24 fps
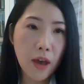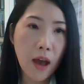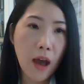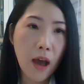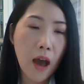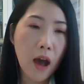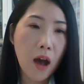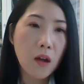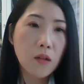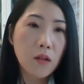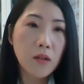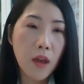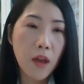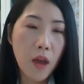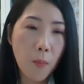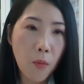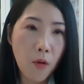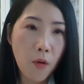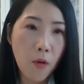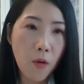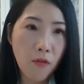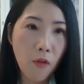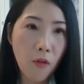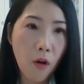how they are
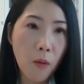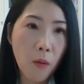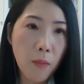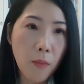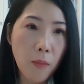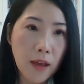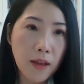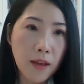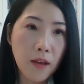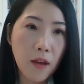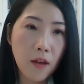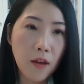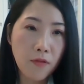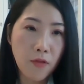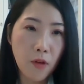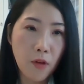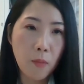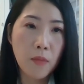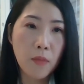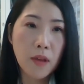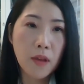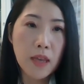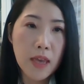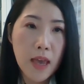performing uh,
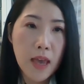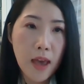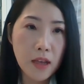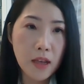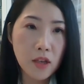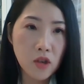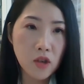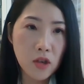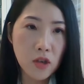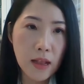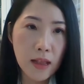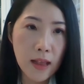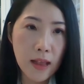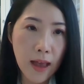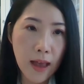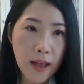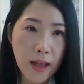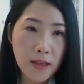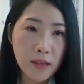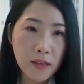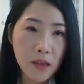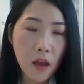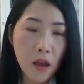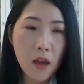from ESG
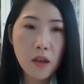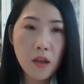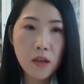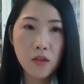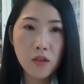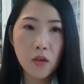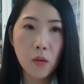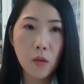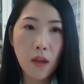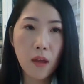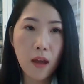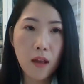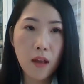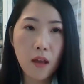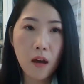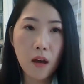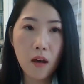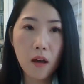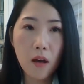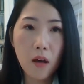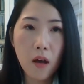lens, so that